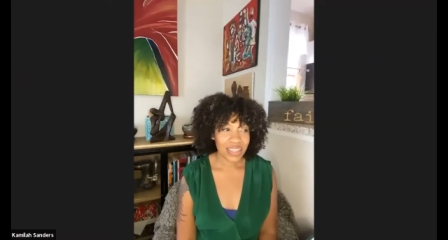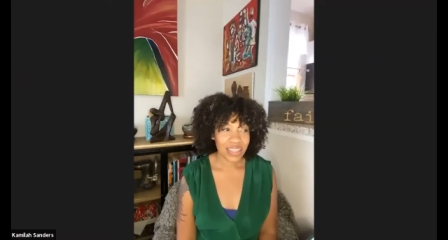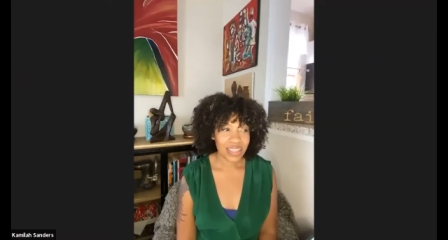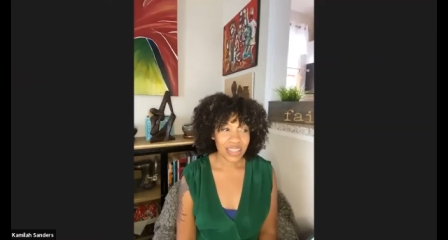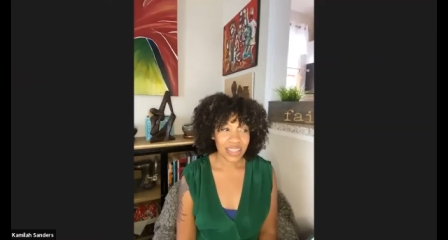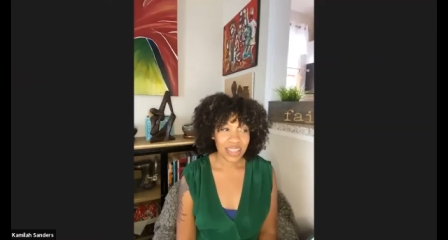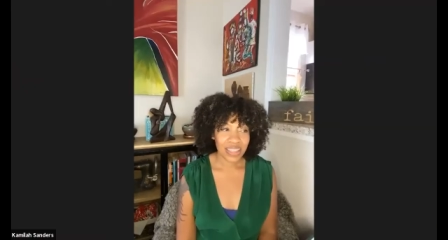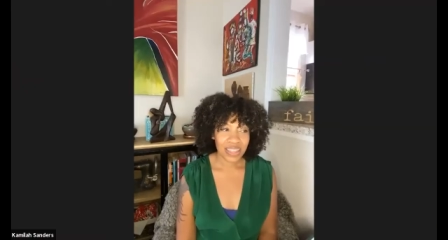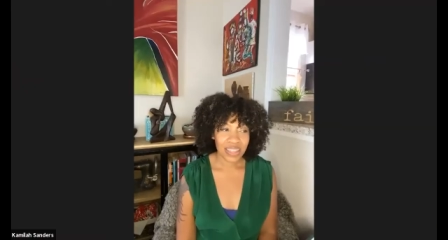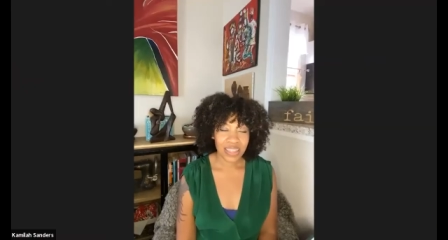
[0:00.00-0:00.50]

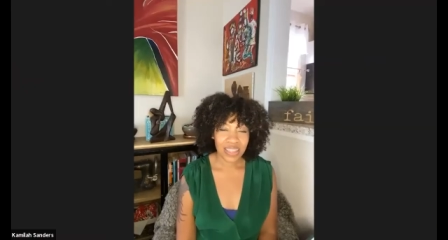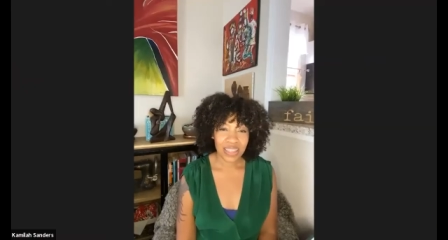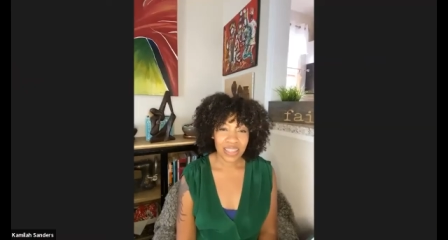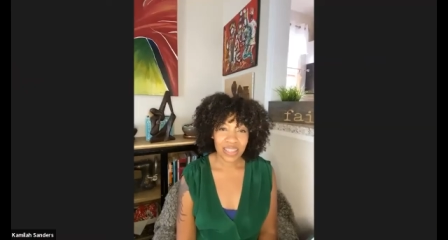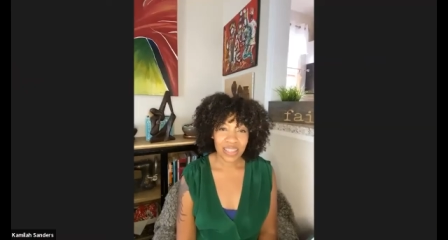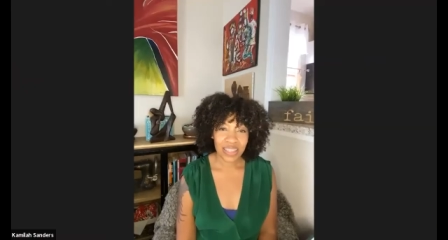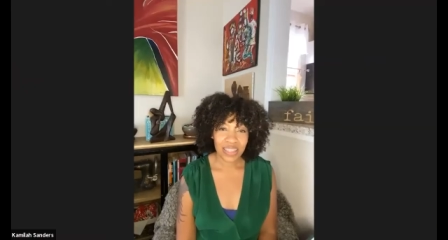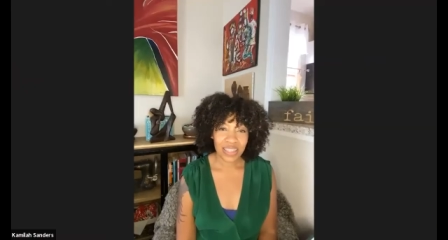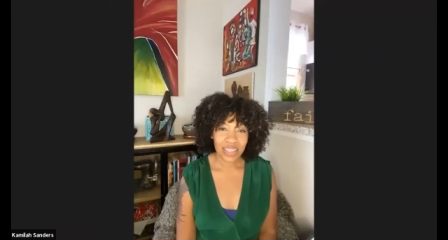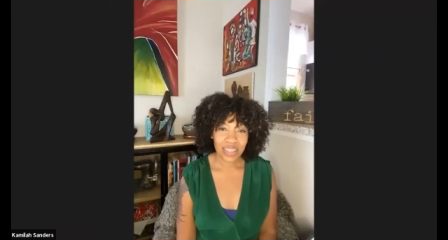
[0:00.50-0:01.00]
just
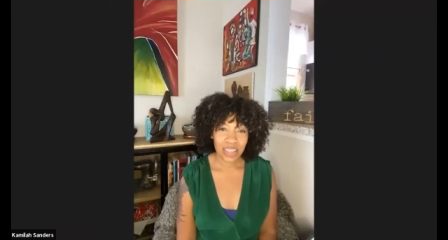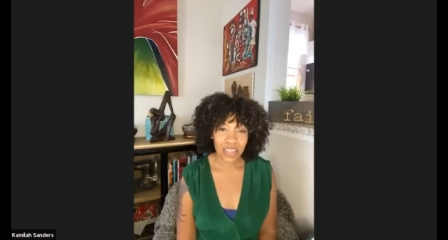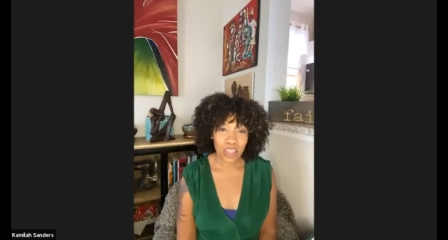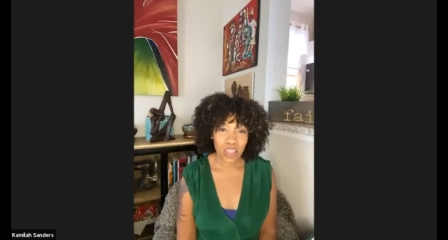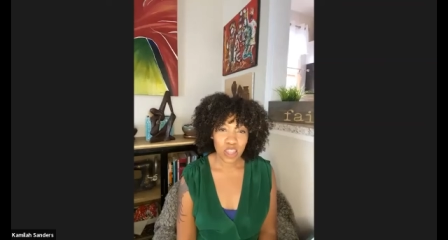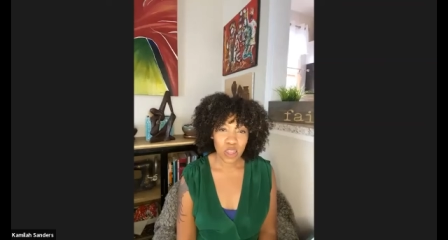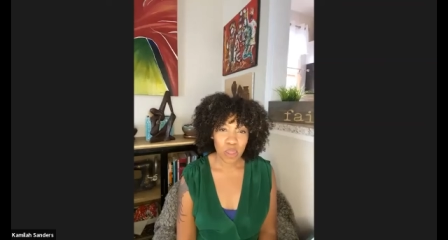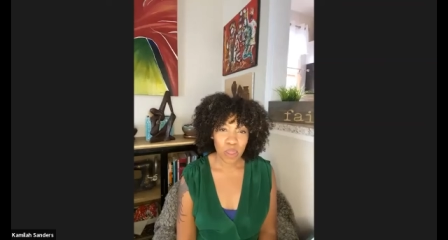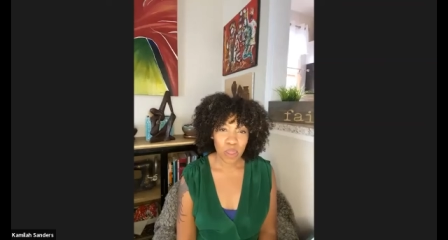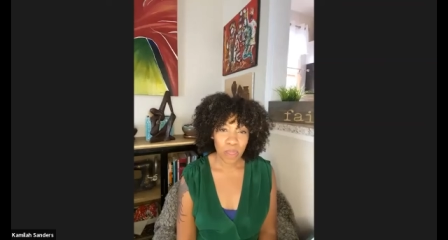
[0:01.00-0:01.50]
gluing stuff,
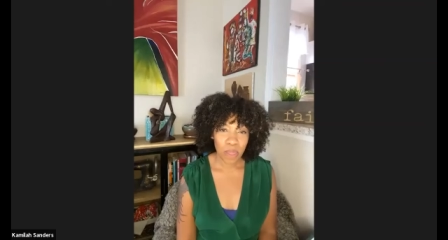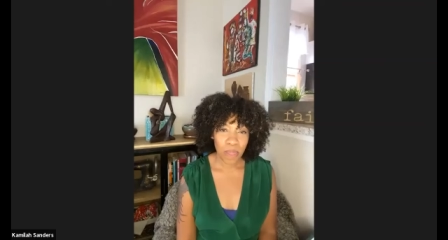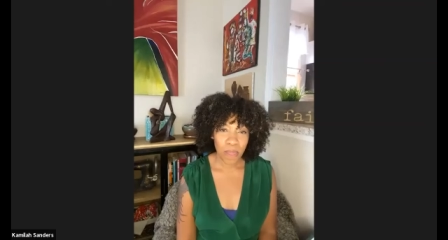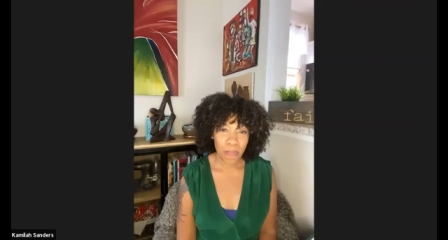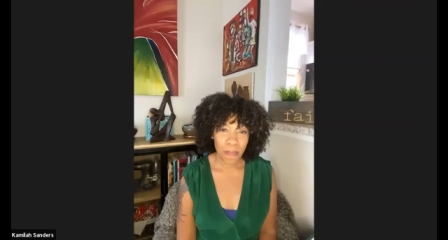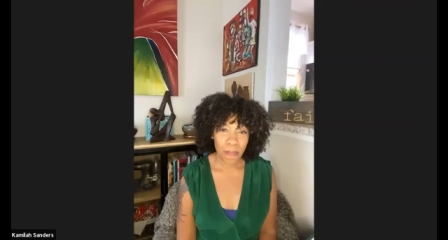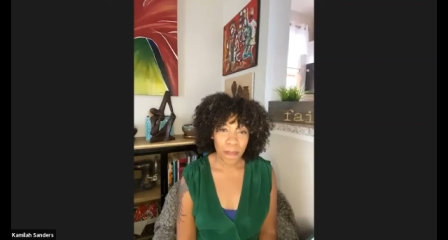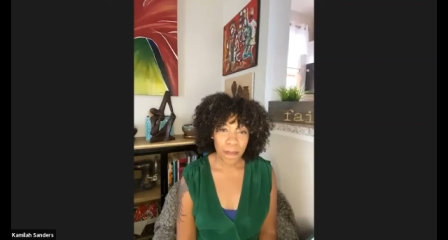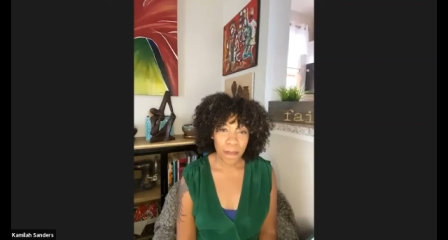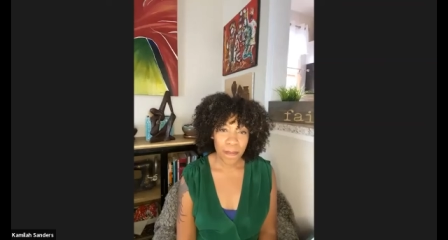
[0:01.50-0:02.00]
and
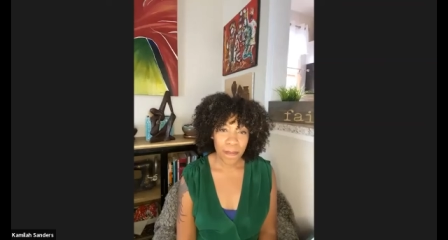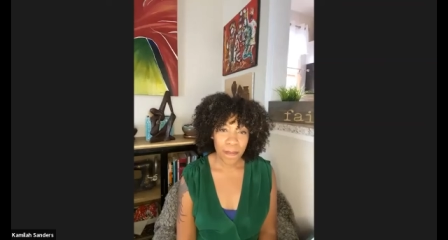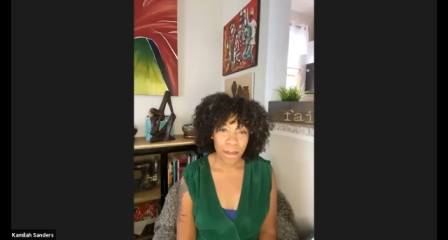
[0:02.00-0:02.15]
yeah,